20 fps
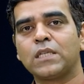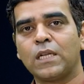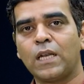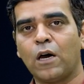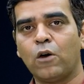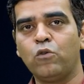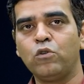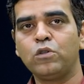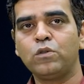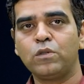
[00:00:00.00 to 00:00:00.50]

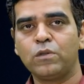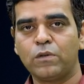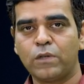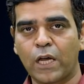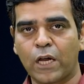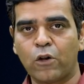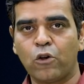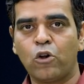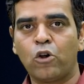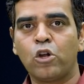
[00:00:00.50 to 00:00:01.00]
cloud
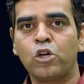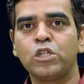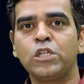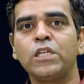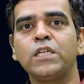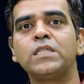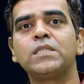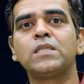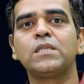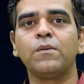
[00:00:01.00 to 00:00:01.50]
technology
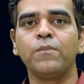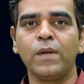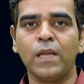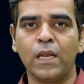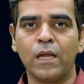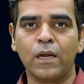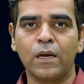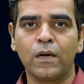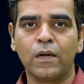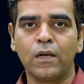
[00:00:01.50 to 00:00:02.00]
is
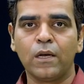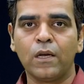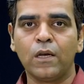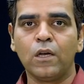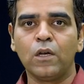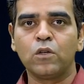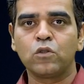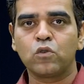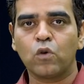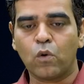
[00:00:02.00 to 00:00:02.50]
similar.
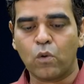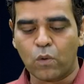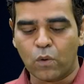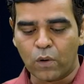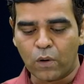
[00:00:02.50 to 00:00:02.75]
So